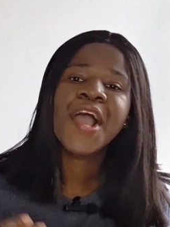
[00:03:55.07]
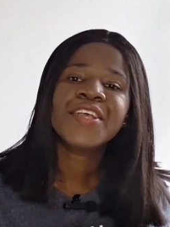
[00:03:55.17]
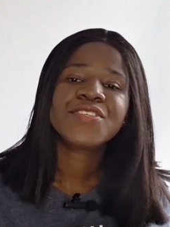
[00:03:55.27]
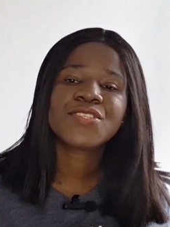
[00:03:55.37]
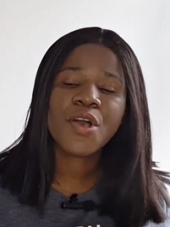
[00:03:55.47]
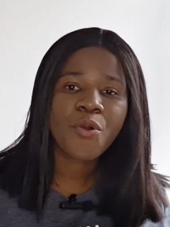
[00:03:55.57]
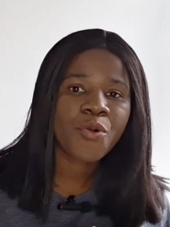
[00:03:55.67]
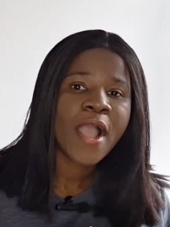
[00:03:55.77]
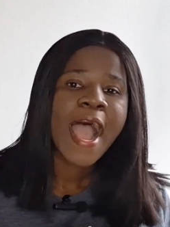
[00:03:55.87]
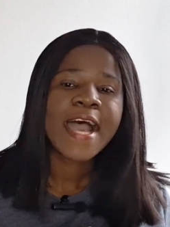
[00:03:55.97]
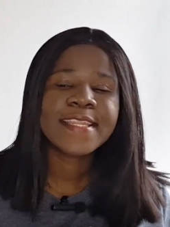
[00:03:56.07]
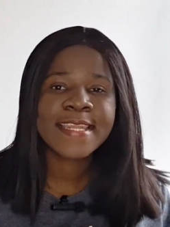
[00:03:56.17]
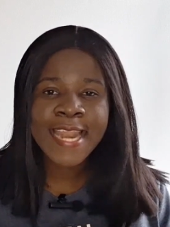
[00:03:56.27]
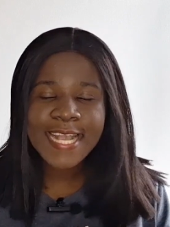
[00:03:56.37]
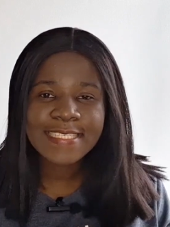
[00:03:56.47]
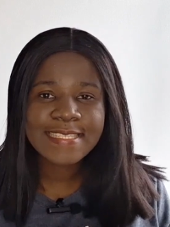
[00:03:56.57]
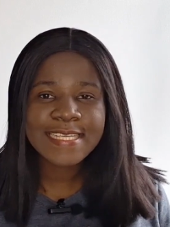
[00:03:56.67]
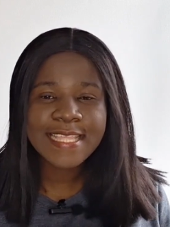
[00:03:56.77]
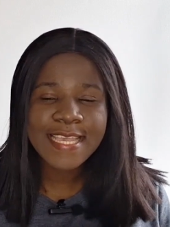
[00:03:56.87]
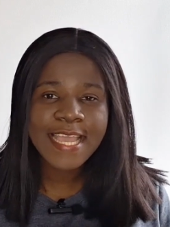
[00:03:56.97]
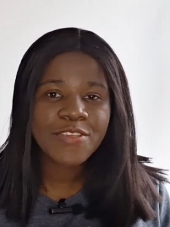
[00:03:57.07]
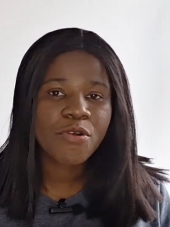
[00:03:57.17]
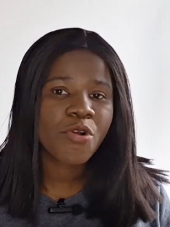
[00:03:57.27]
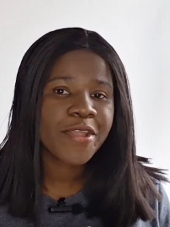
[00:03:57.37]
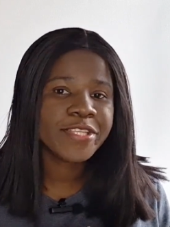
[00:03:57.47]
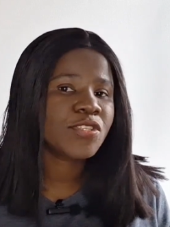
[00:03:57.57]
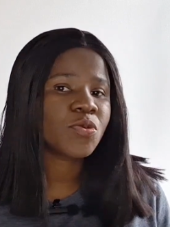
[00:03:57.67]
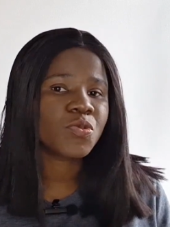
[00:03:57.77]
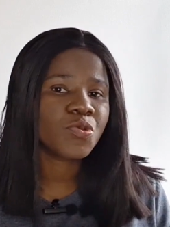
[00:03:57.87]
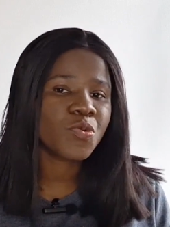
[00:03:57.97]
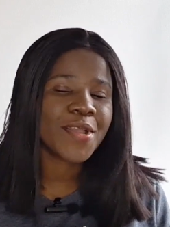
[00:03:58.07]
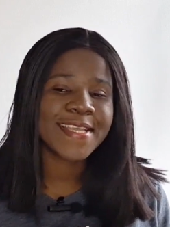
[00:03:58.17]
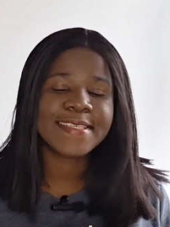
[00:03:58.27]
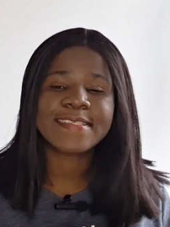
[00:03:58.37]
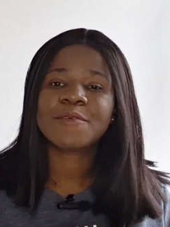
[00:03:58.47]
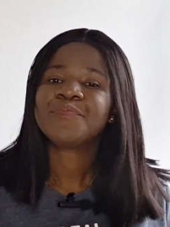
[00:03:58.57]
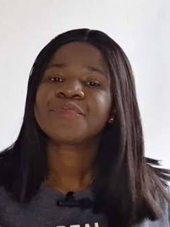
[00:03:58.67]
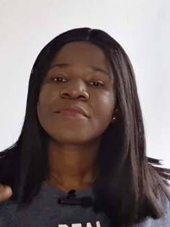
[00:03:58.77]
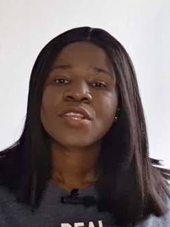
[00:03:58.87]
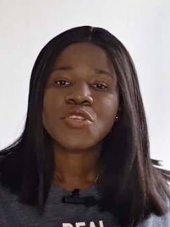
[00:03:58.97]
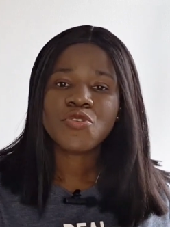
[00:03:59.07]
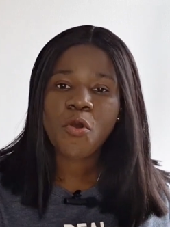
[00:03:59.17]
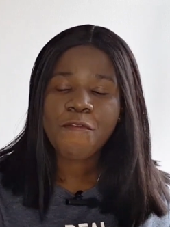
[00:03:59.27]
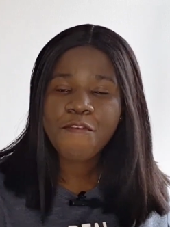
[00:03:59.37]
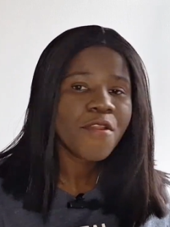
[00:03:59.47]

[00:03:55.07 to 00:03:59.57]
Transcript: So the next thing again you're going to do is your phone